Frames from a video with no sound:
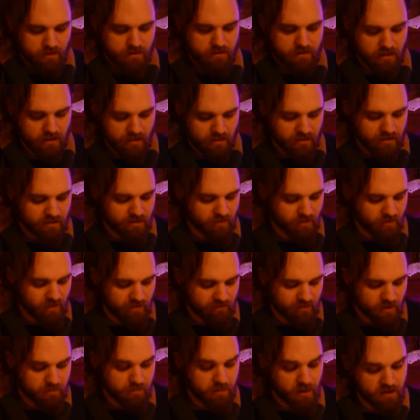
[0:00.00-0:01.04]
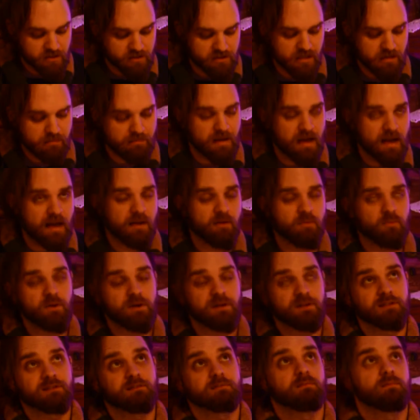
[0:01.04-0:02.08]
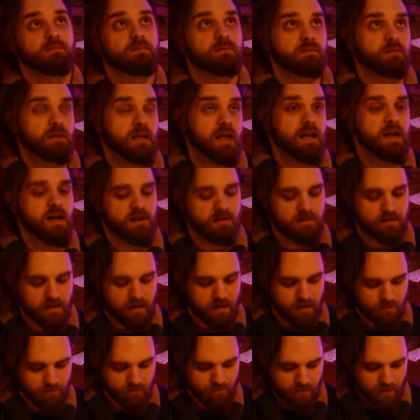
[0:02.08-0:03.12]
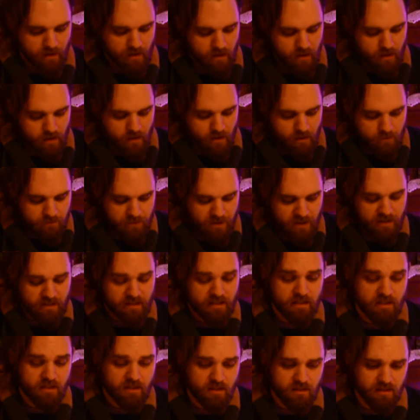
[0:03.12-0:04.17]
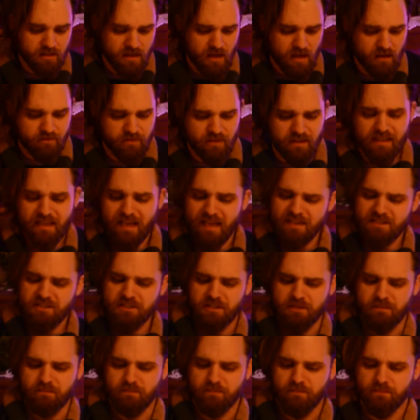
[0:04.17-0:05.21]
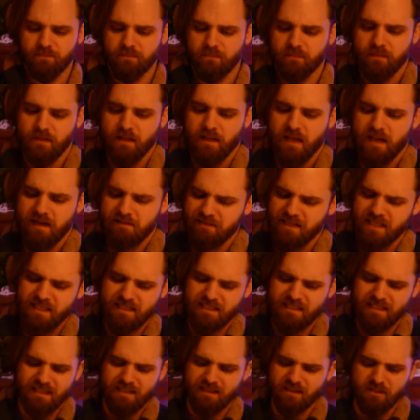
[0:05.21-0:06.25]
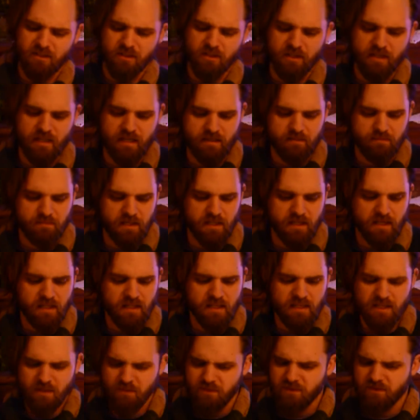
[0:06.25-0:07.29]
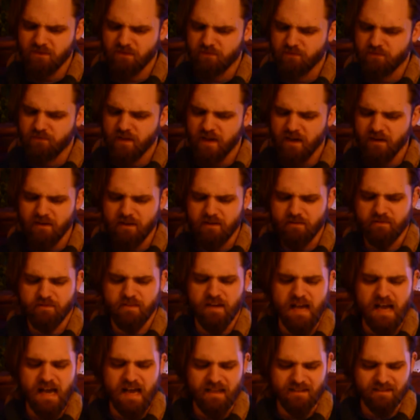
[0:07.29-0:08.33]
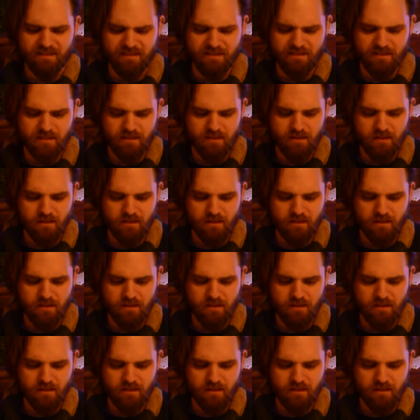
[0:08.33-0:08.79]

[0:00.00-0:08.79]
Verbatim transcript: Dudley's favorite punching bag was Harry, but he couldn't often catch him. Harry didn't look it, but he was very fast.